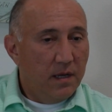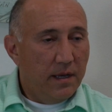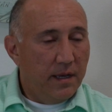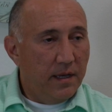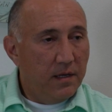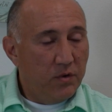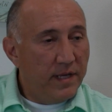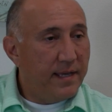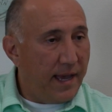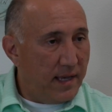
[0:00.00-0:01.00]
a
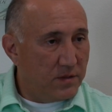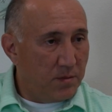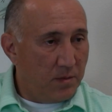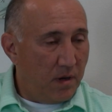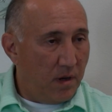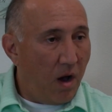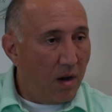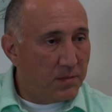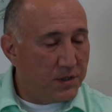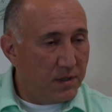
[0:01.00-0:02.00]
recast
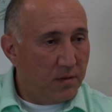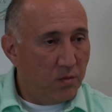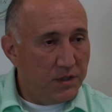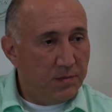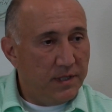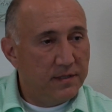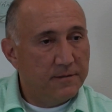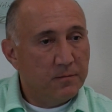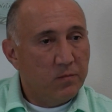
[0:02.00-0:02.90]
option, which means